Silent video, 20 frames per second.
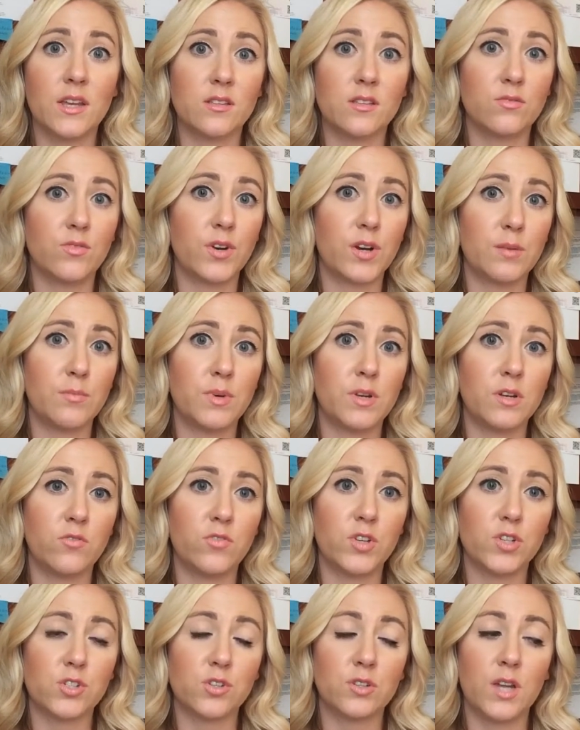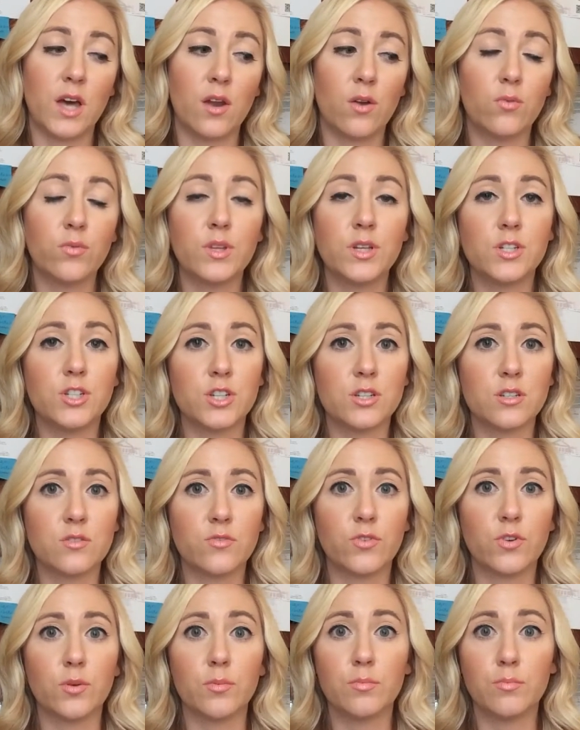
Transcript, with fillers: is very beneficial not only just for